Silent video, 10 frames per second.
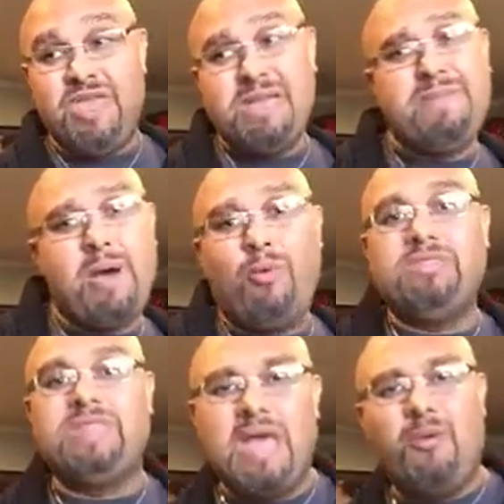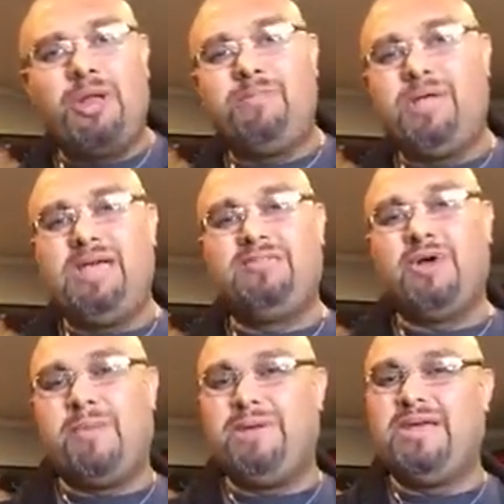Think about what they want to play as
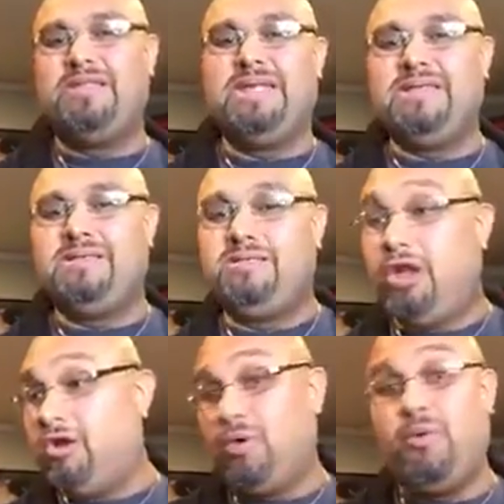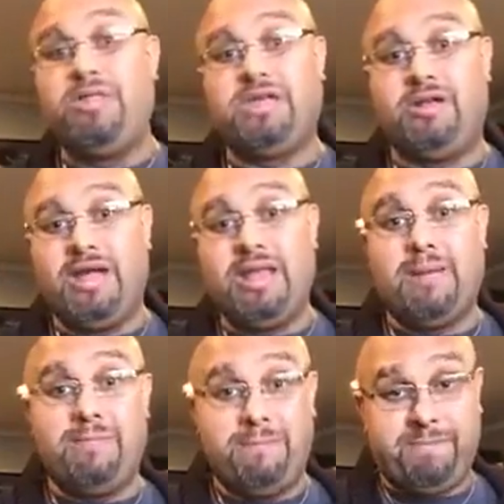well, because they're the ones going to end
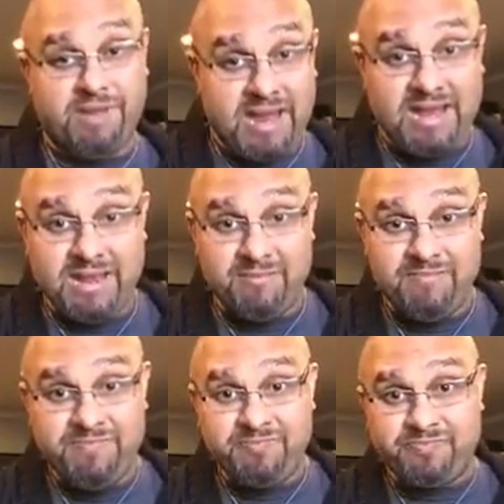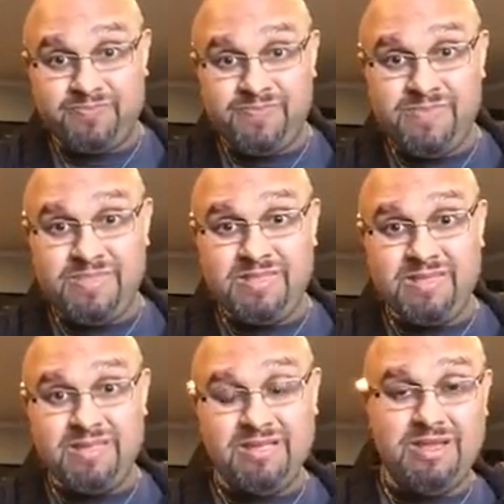up playing it.
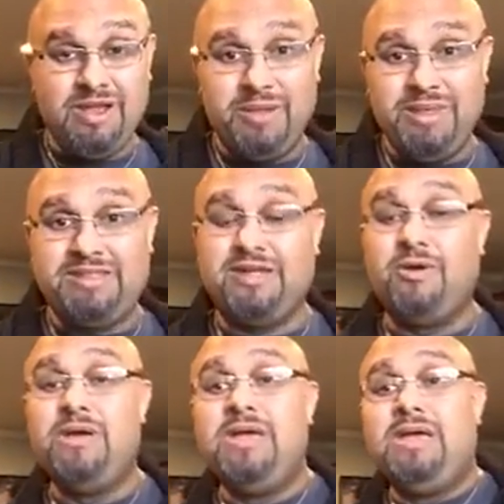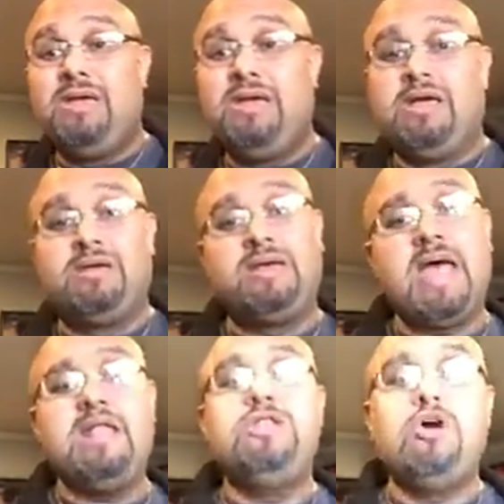You know what I mean? So
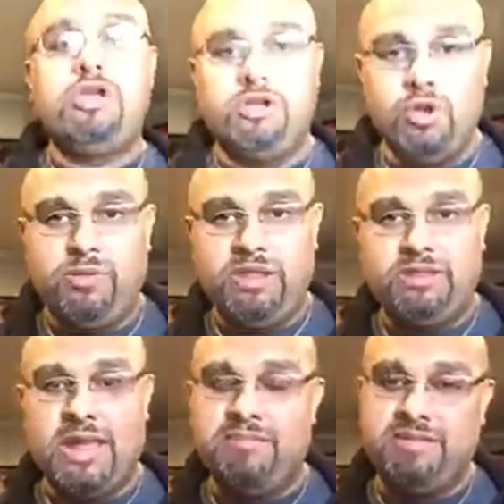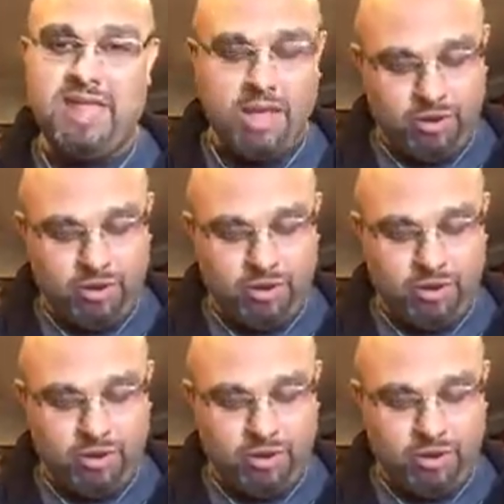kind of know your new release game. Stay